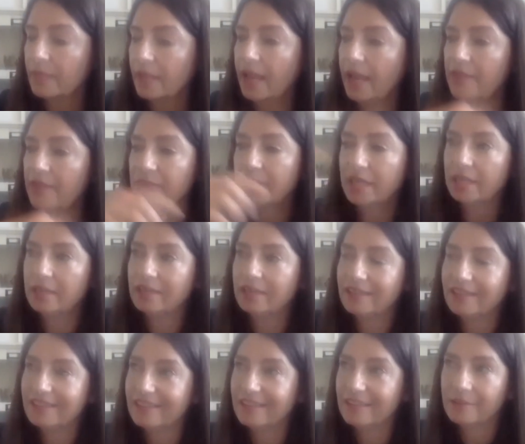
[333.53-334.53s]
then
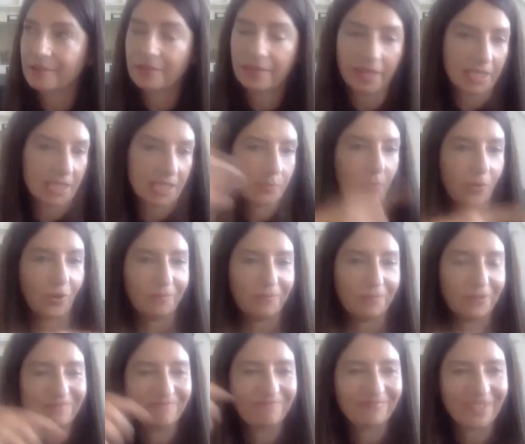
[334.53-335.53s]
they swap.
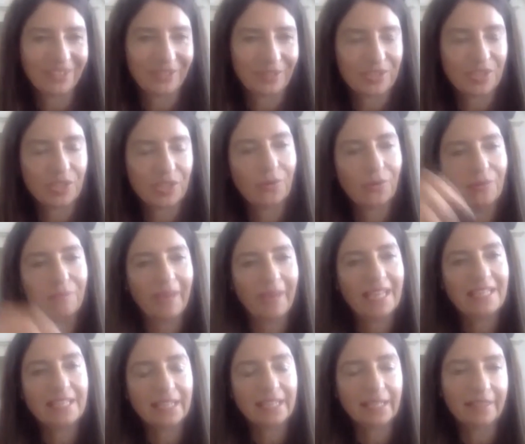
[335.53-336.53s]
So
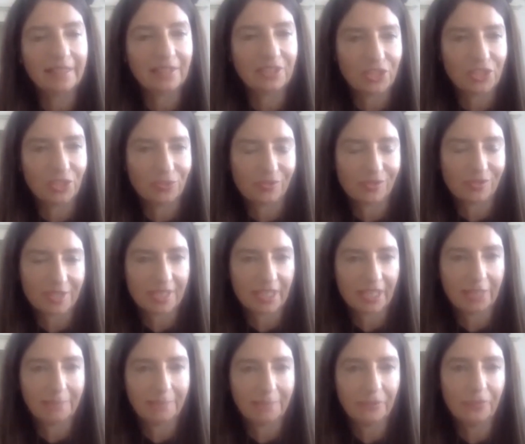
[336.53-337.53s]
basically the children
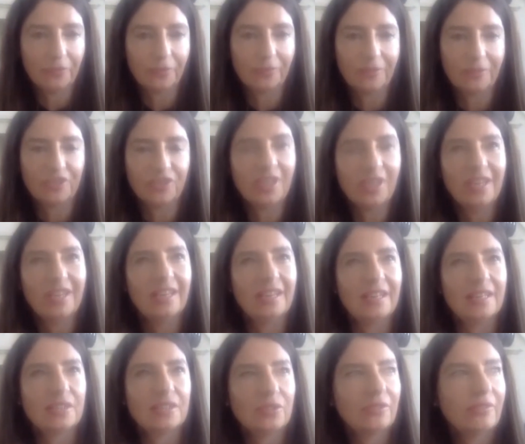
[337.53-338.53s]
stay put, which
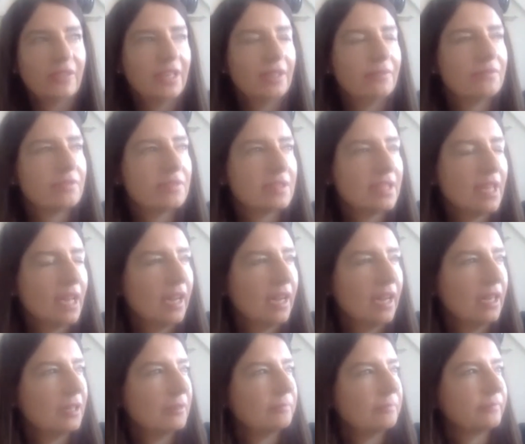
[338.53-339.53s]
sort of gives
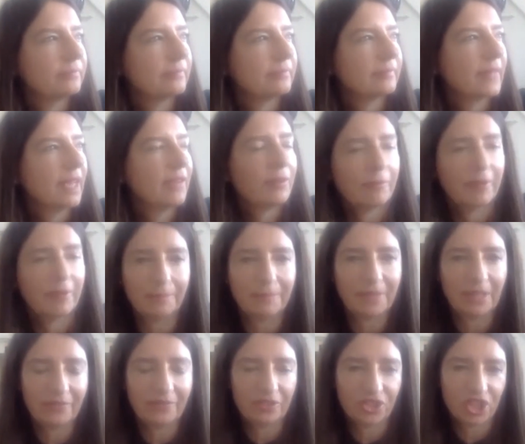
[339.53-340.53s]
everyone a bit
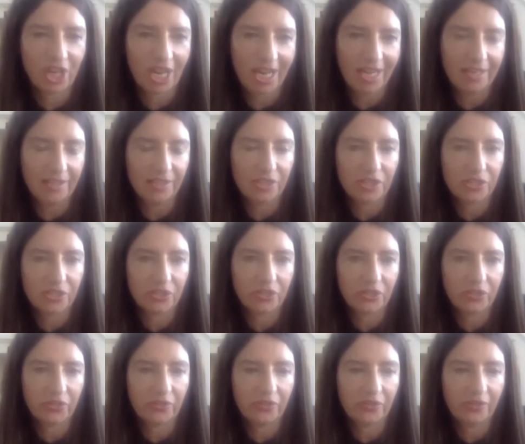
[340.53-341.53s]
of a chance
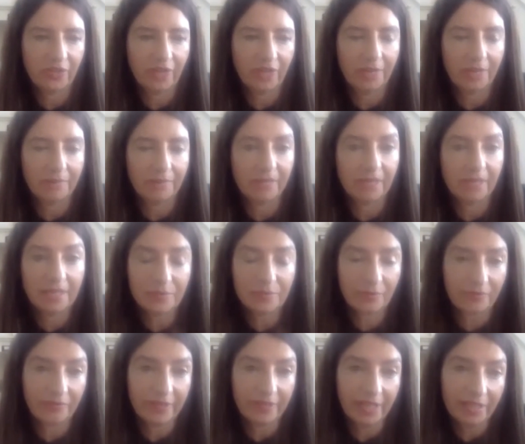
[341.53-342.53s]
to,
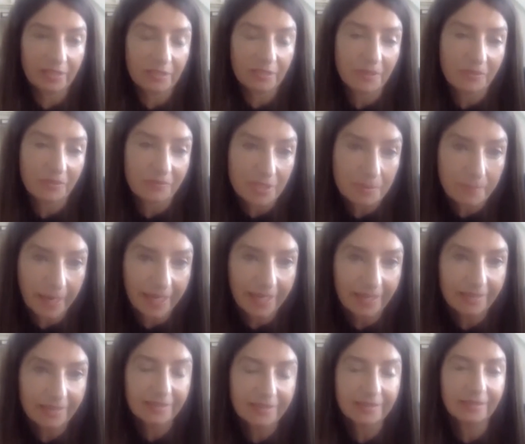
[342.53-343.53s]
reflect, a bit of
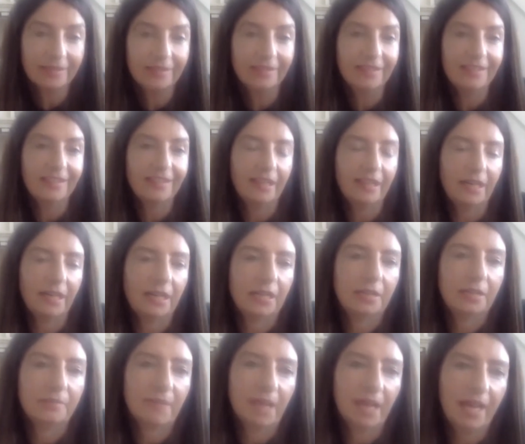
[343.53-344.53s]
space,
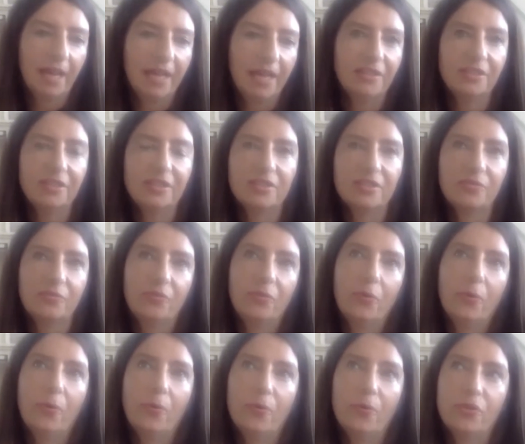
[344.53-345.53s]
and
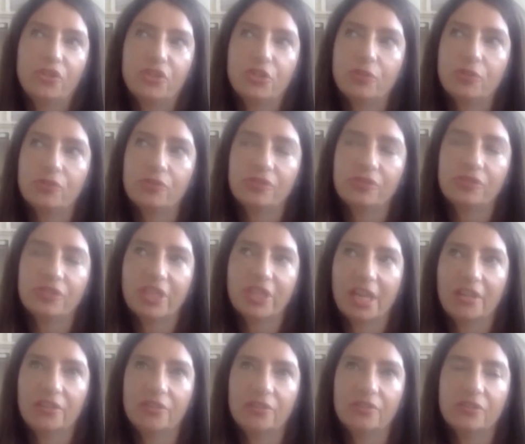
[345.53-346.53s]
for the children to
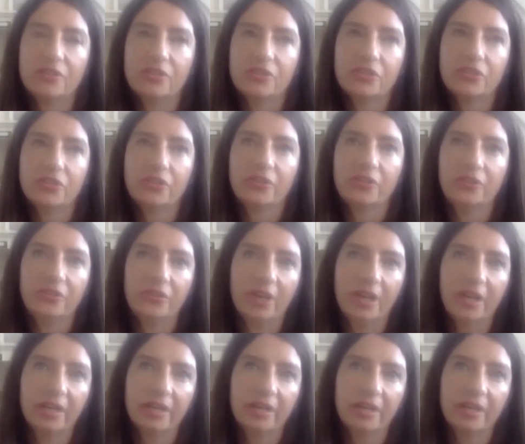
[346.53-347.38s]
get used to,